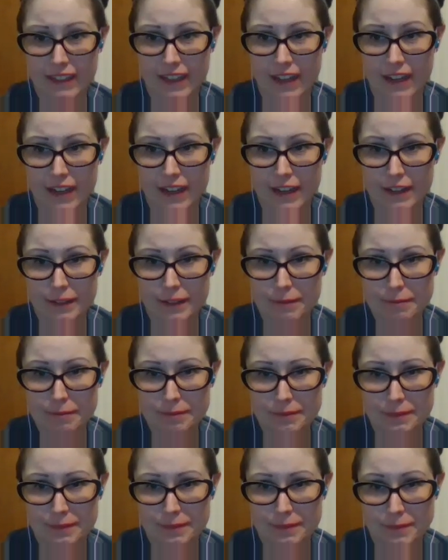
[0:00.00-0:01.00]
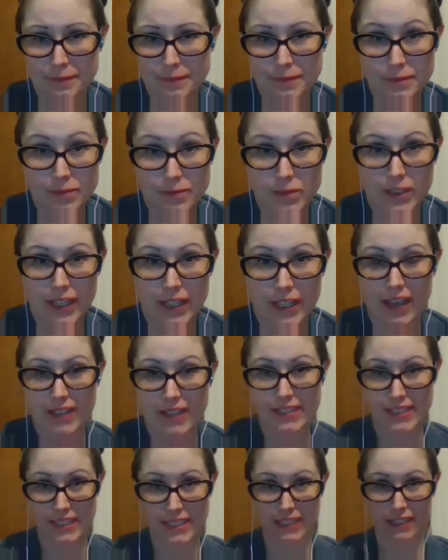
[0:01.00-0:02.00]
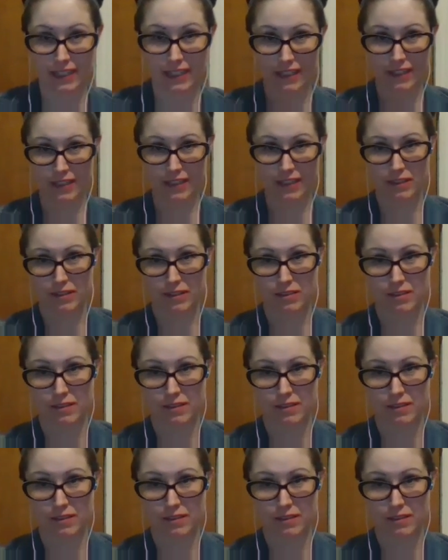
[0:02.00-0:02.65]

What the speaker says: has any